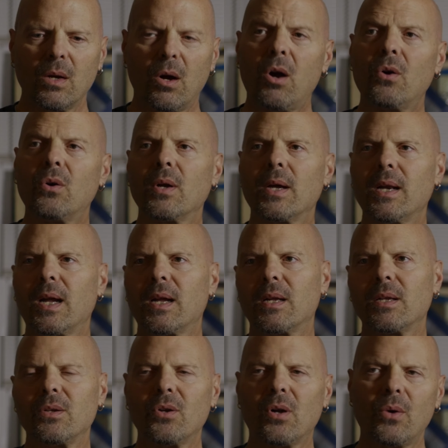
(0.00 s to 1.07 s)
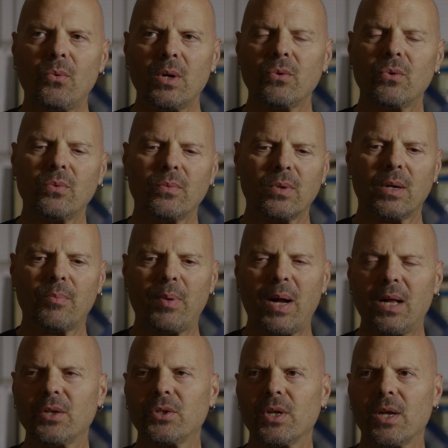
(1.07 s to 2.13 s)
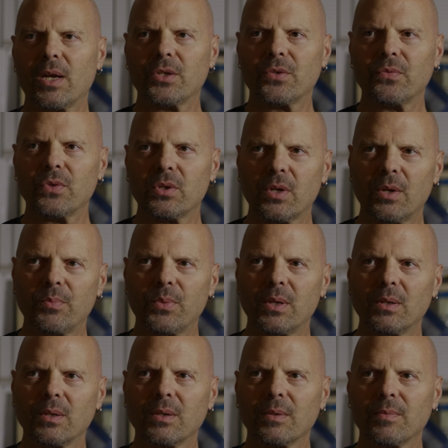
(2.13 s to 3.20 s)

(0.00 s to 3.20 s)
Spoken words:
oh, and I want to apologize for something.